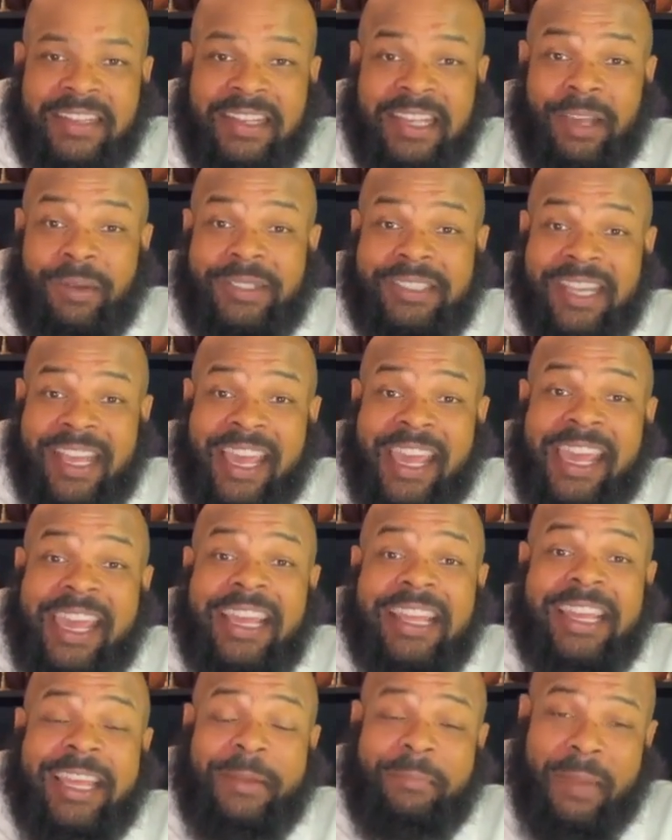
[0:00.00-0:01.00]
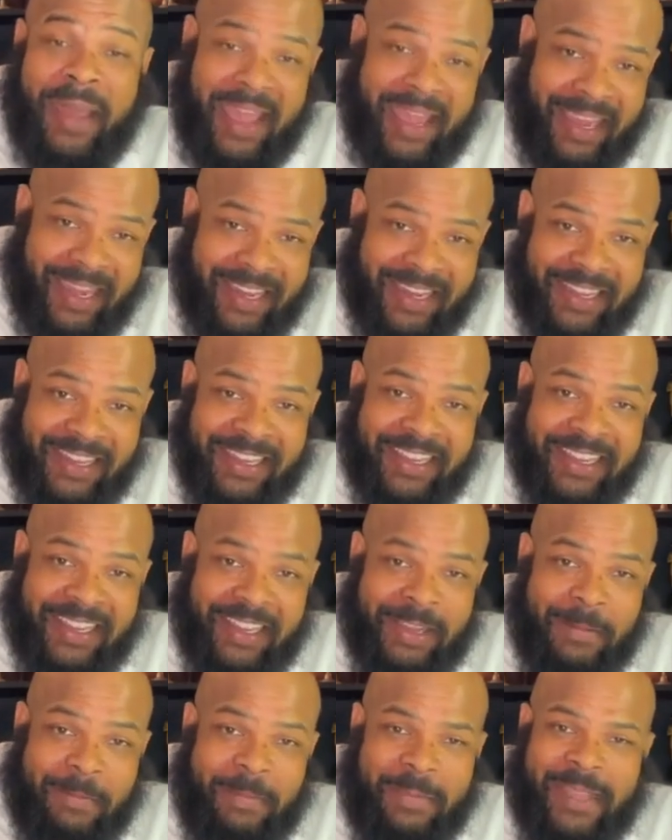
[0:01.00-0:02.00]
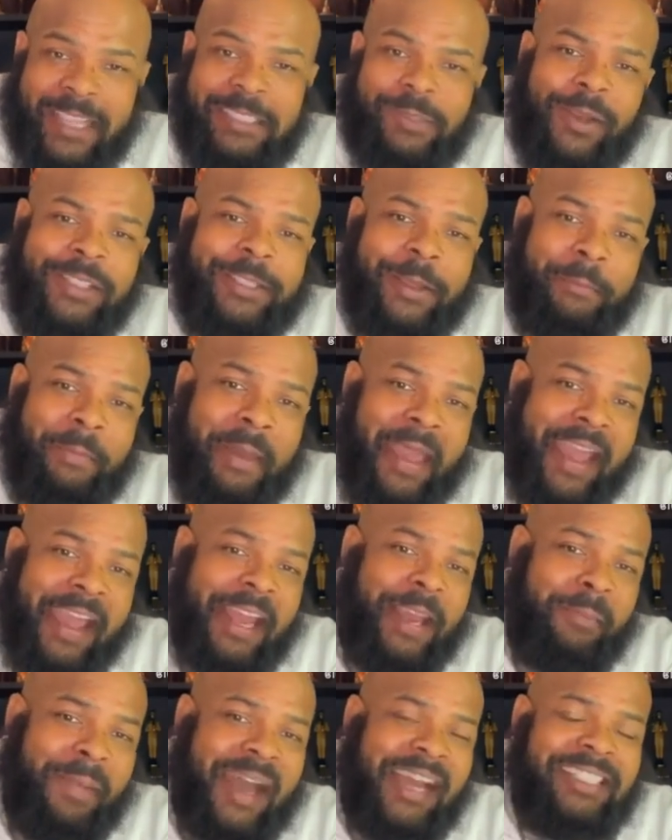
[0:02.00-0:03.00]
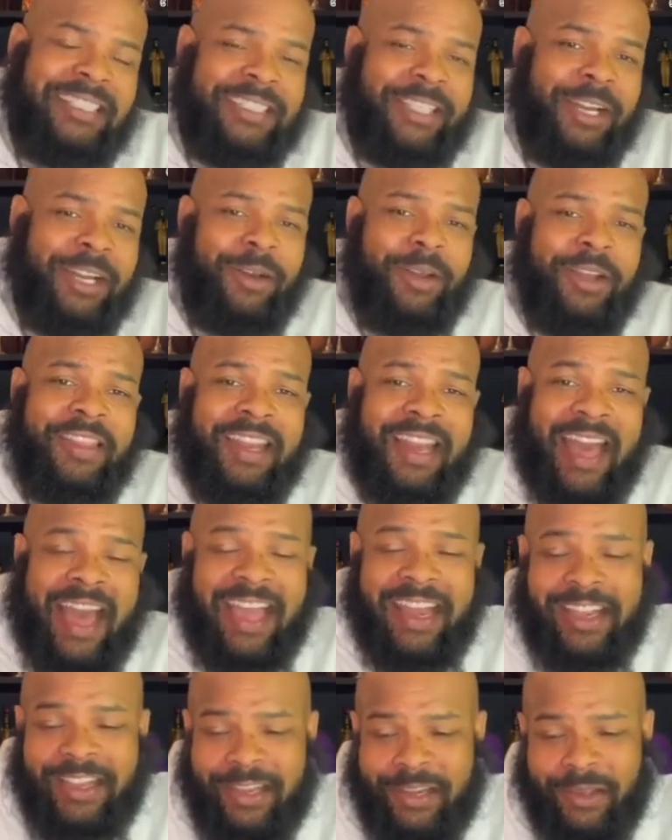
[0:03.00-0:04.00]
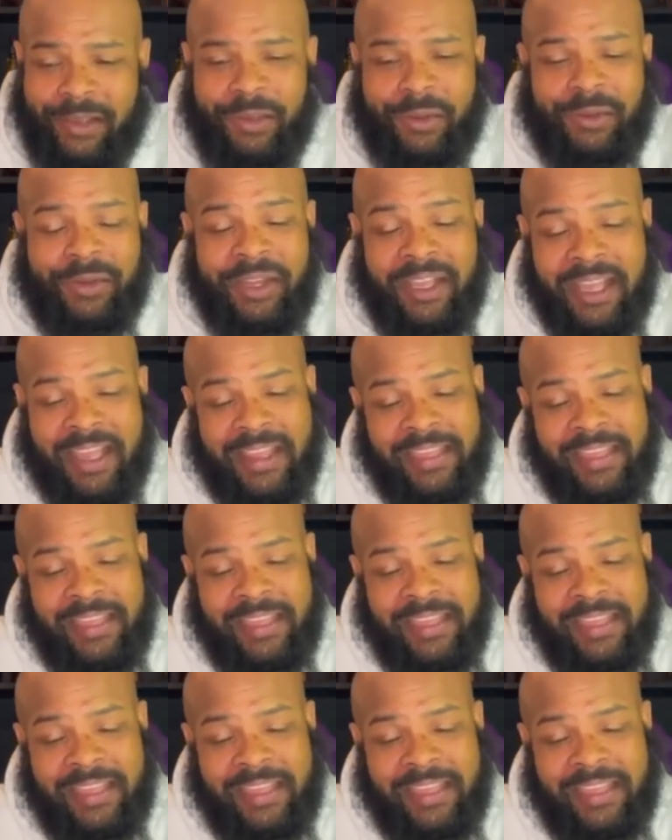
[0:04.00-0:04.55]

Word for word: It was a healing pain. This was a pain in my shoulder that I knew